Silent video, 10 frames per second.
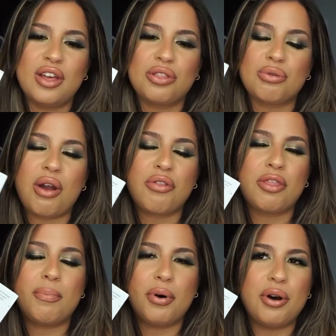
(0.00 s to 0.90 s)
throughout
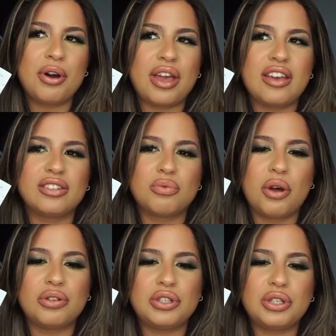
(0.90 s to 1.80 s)
the book as
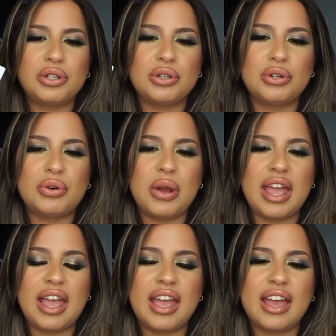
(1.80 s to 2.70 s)
well too
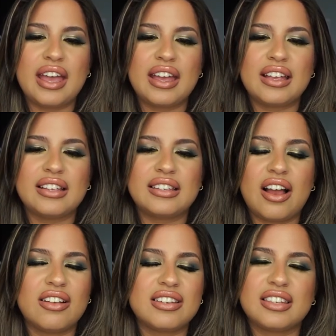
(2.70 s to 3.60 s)
and
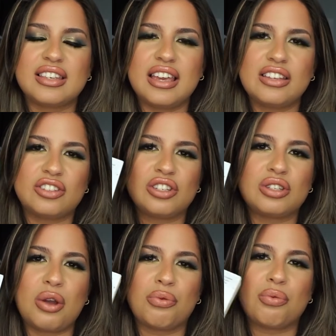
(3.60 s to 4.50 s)
honestly it's
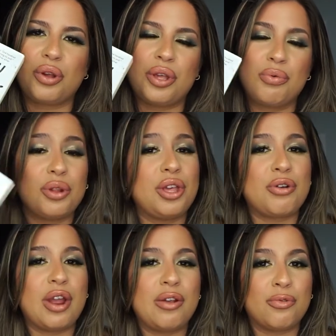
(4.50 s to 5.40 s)
just a really really
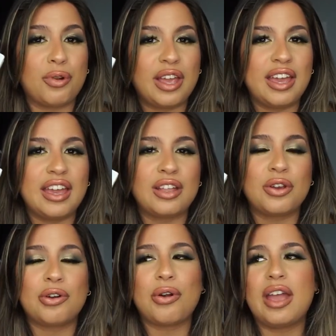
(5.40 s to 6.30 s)
great read
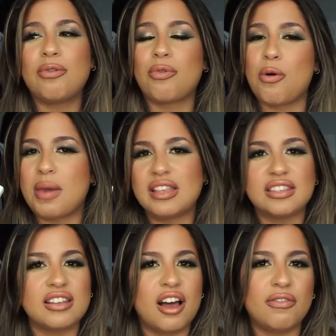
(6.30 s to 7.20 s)
great
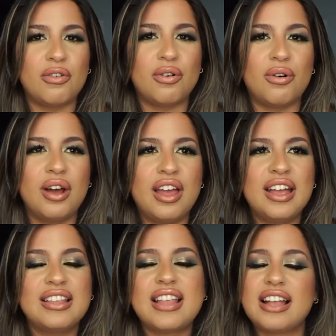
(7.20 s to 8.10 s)
romance novel
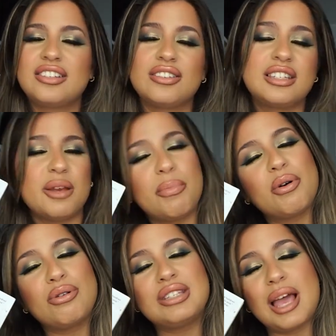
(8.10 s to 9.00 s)
not your
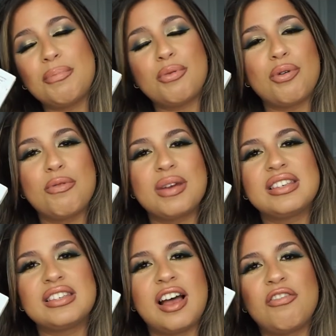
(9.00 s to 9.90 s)
typical type of
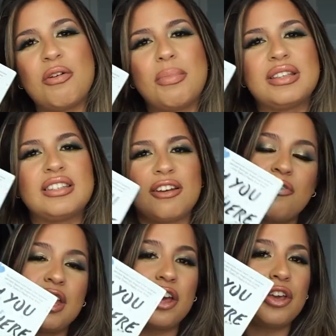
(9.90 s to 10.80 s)
romance novel but
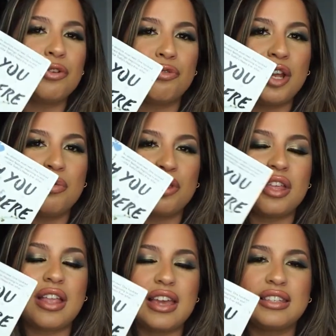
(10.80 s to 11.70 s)
definitely a good read with a
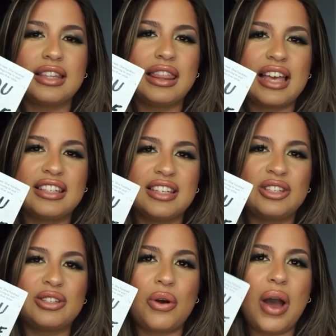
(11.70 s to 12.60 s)
nice lesson
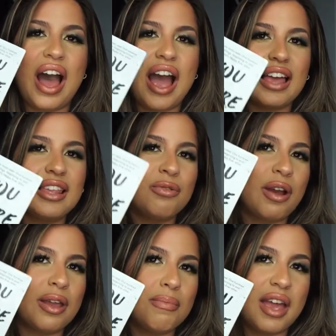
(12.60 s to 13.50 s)
so highly
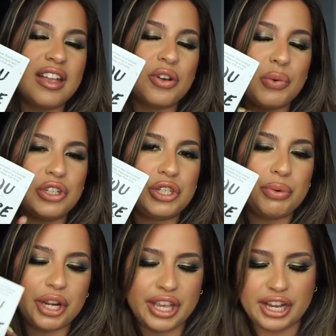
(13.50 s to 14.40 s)
recommend wish you
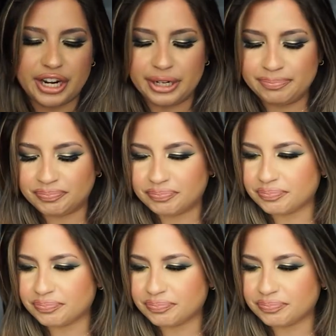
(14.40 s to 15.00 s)
were here